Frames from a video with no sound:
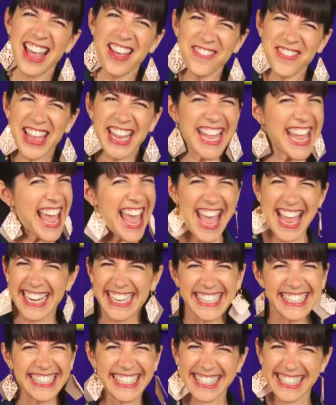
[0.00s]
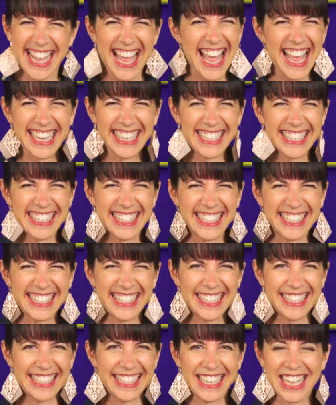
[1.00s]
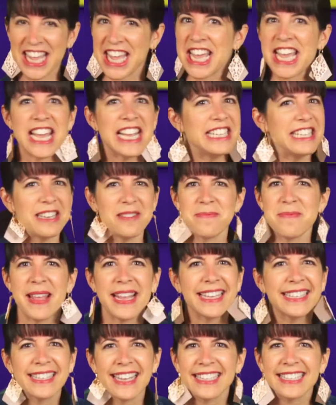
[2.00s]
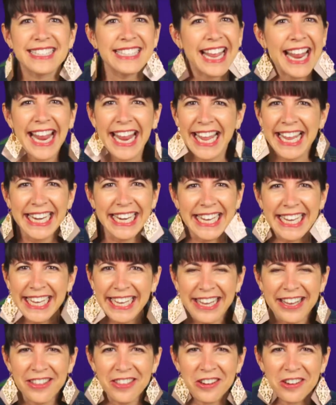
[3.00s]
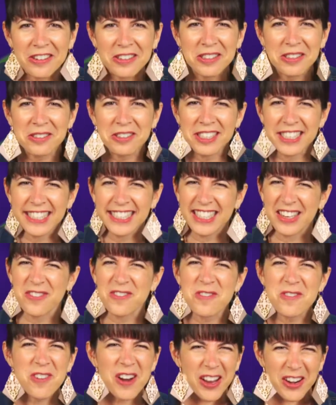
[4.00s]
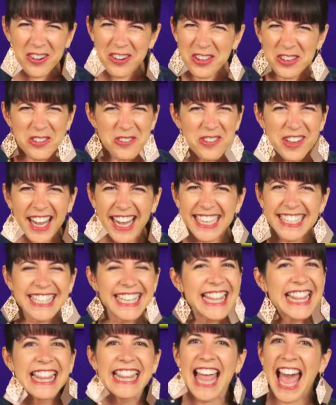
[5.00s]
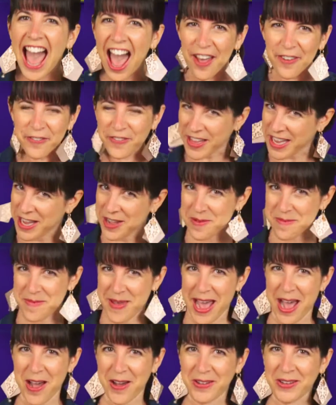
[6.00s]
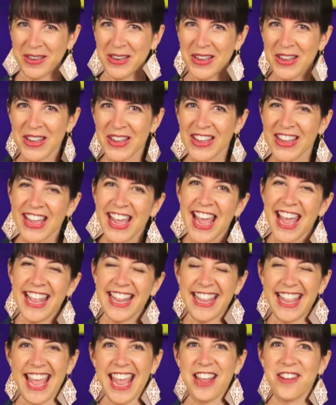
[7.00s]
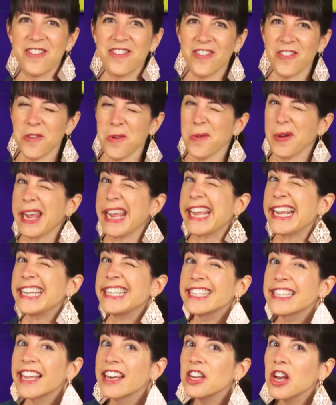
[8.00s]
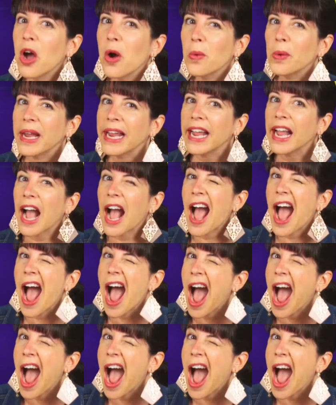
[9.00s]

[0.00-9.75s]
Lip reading: that make any sense? It didn't make sense to Annie either. So she said, "What are you guys laughing about?" And they winked. Can y'all wink?